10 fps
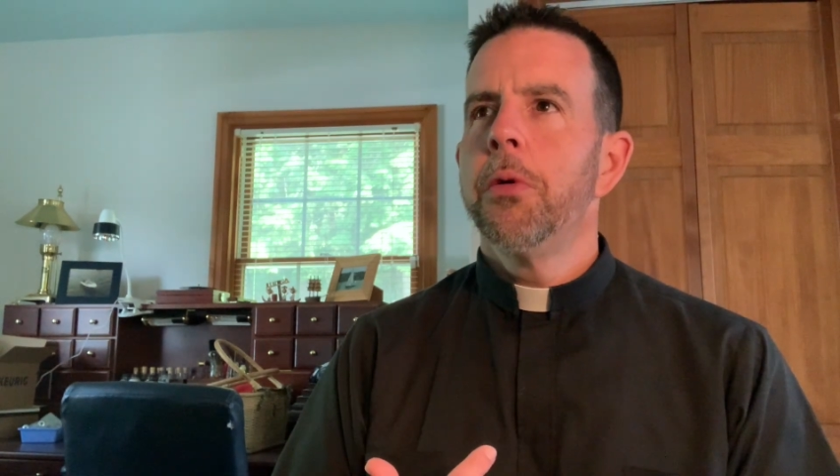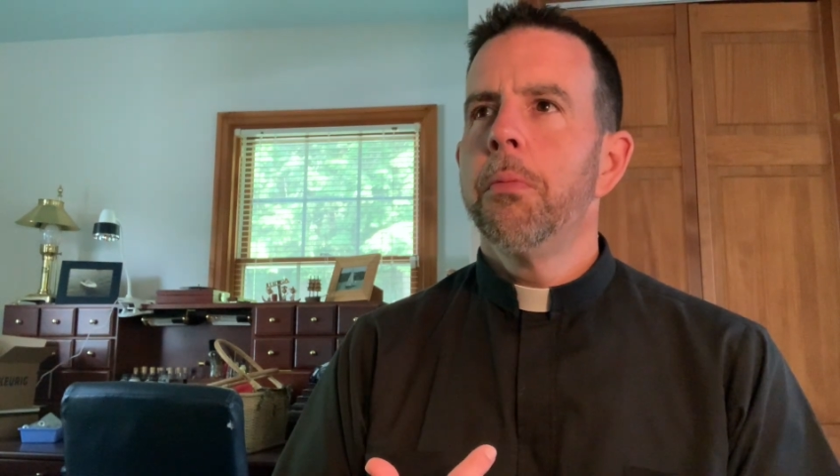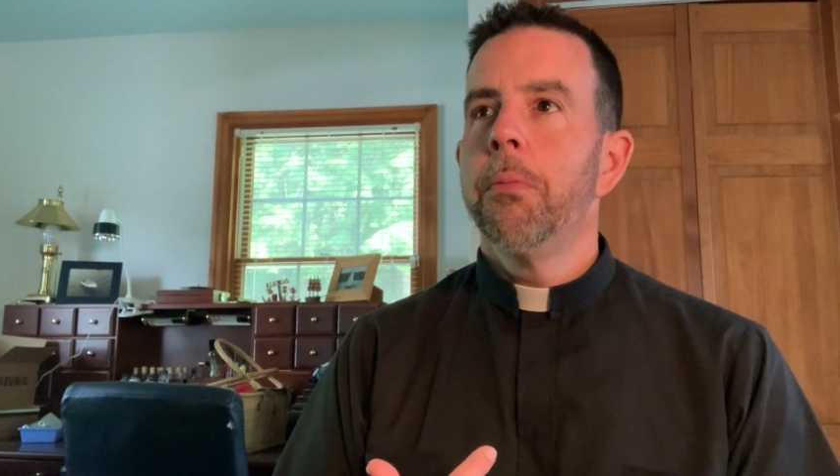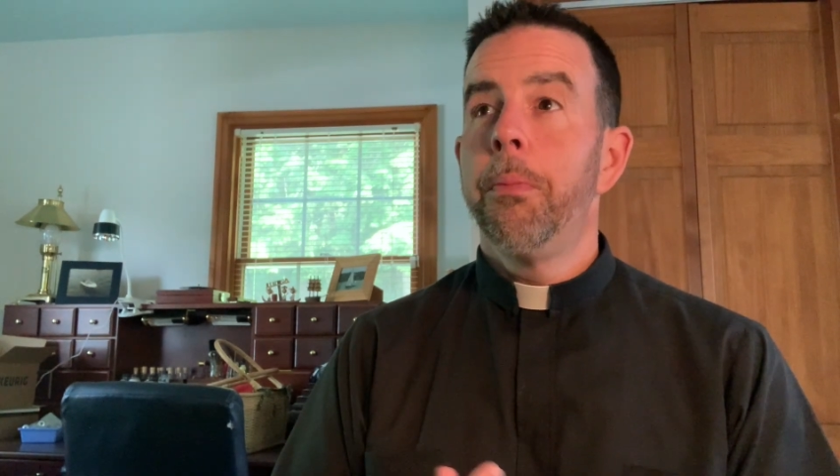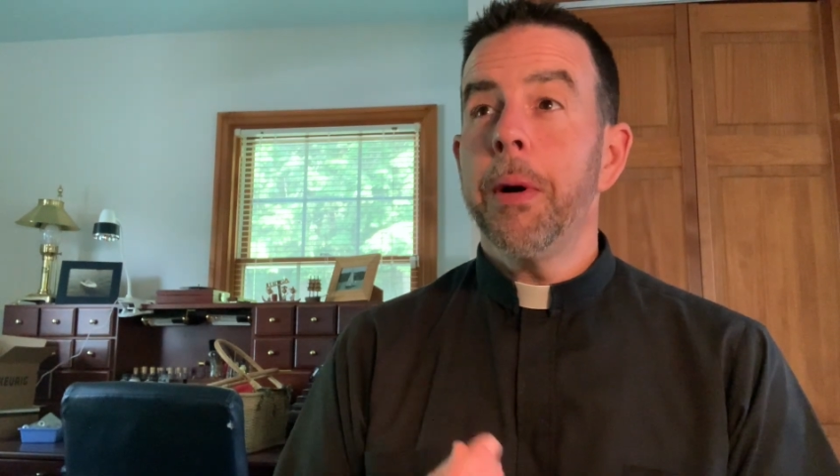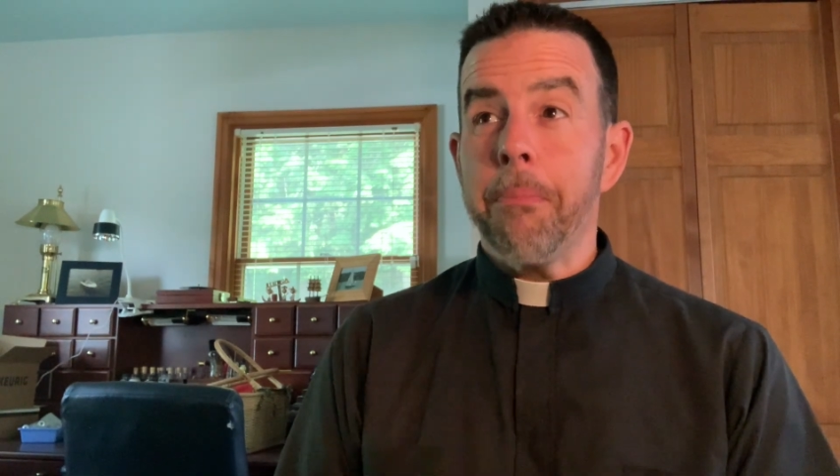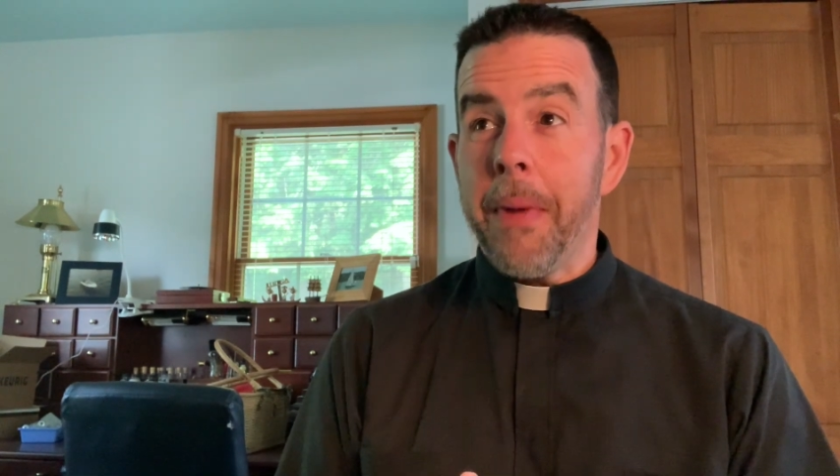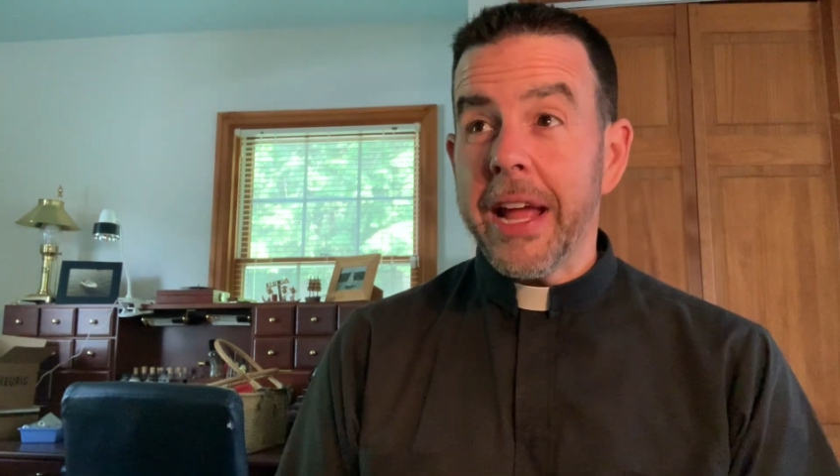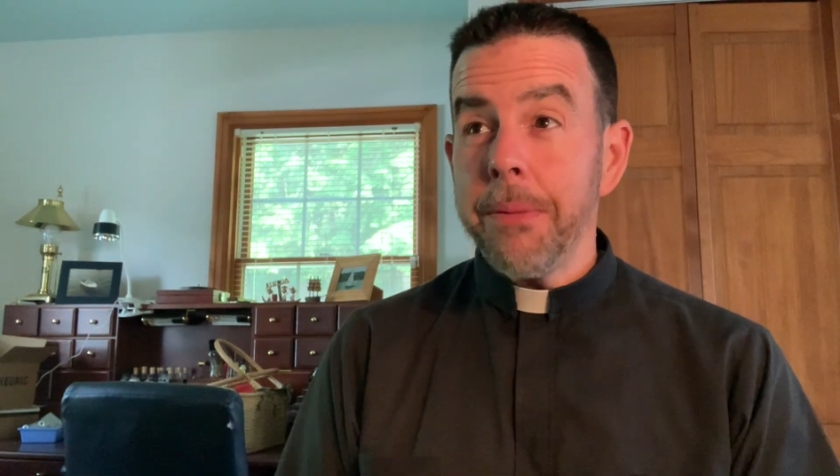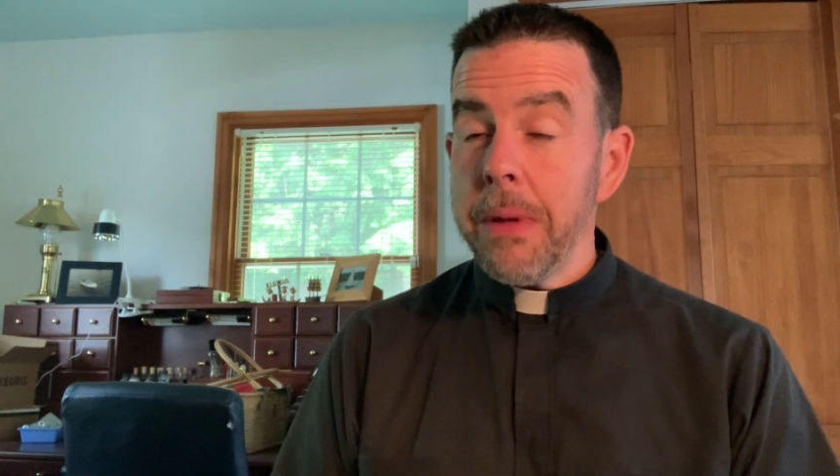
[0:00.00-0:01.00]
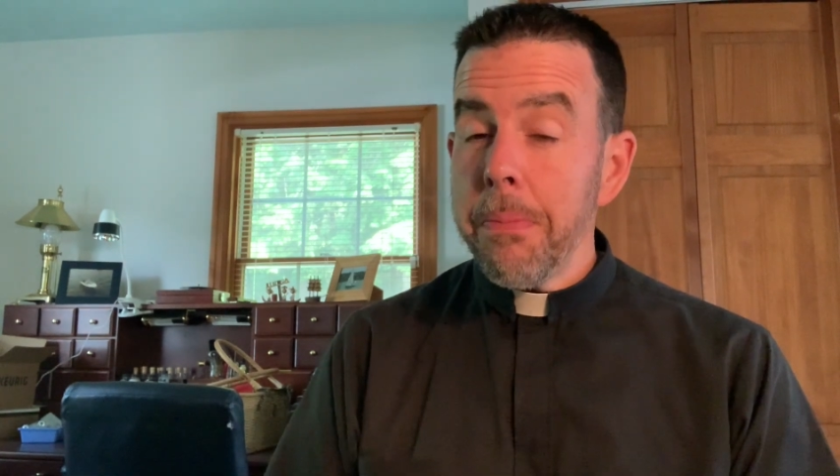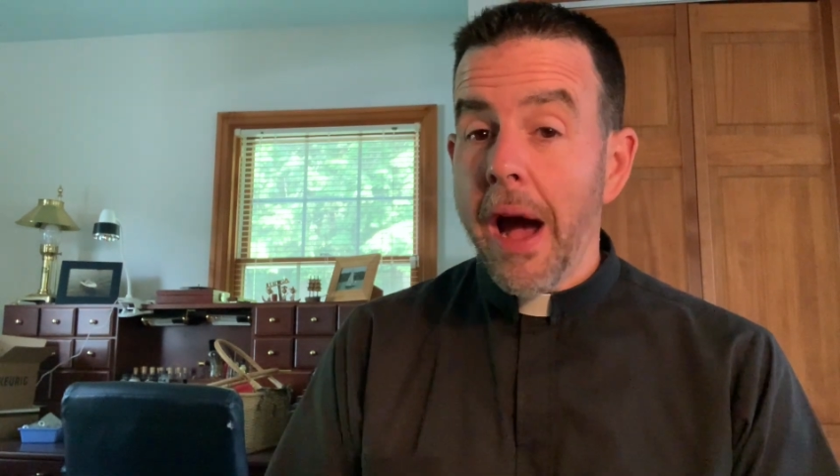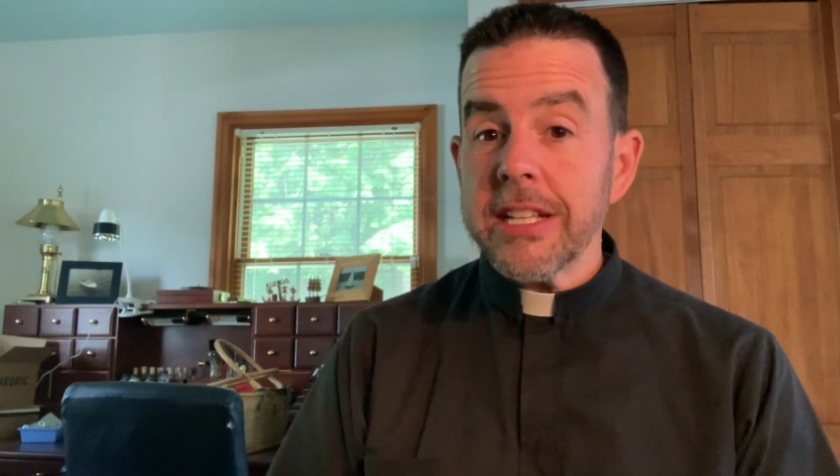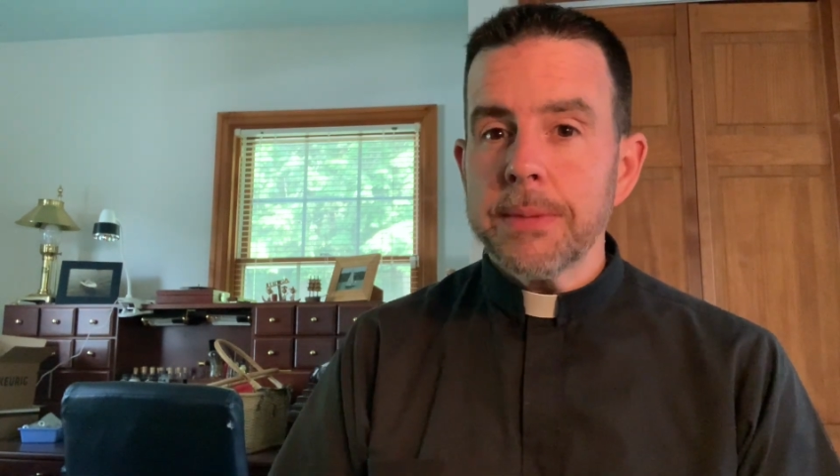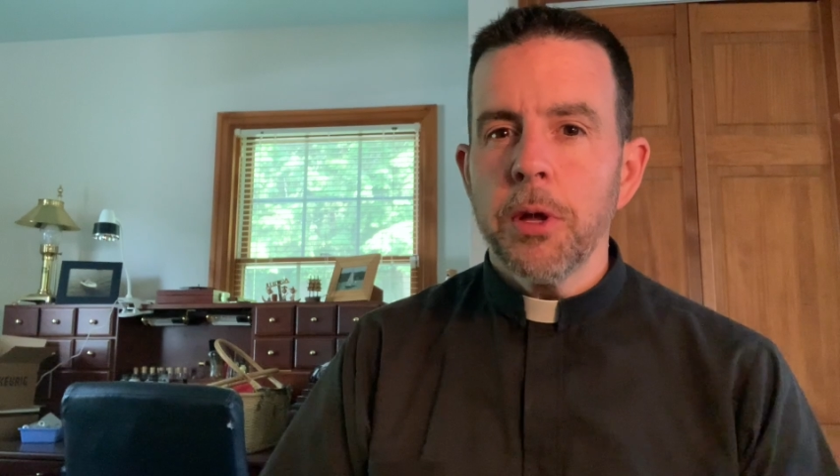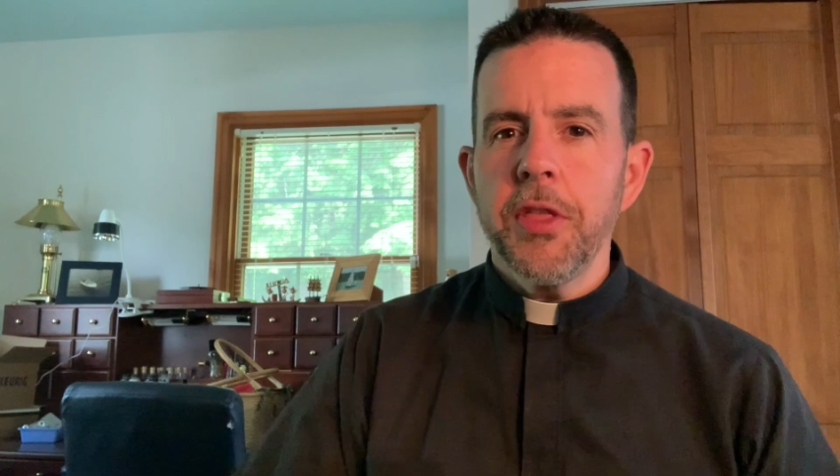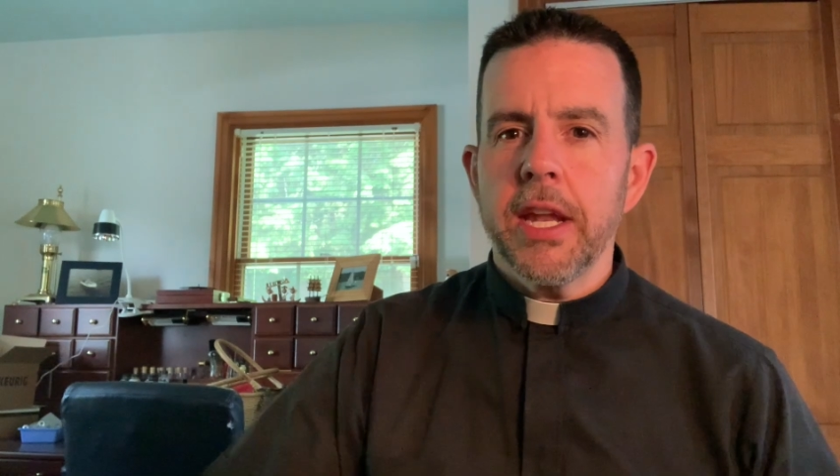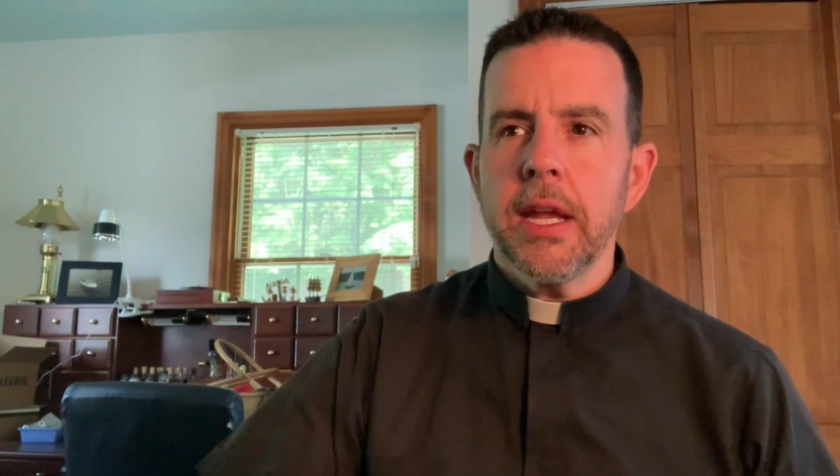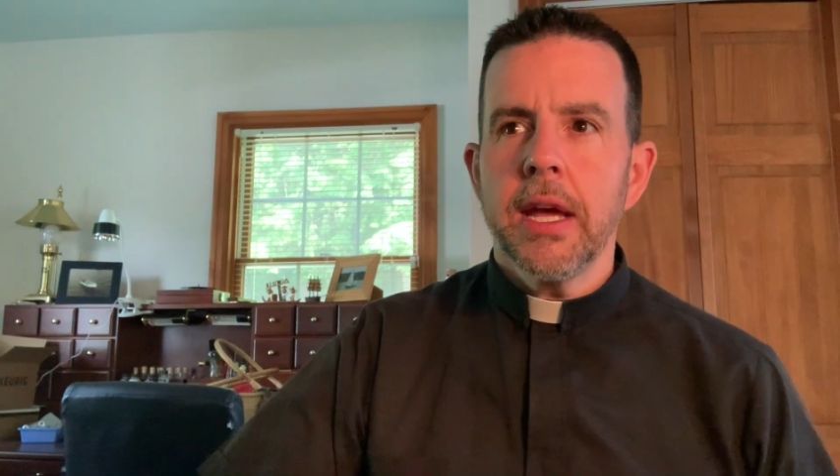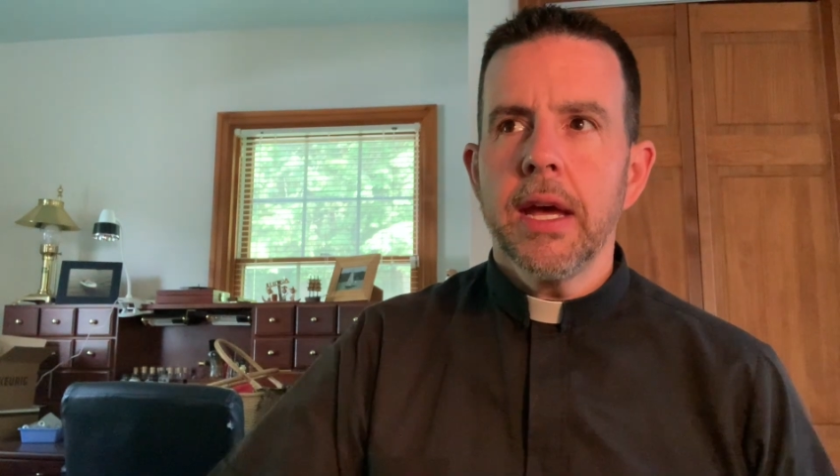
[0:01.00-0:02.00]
but might it be possible that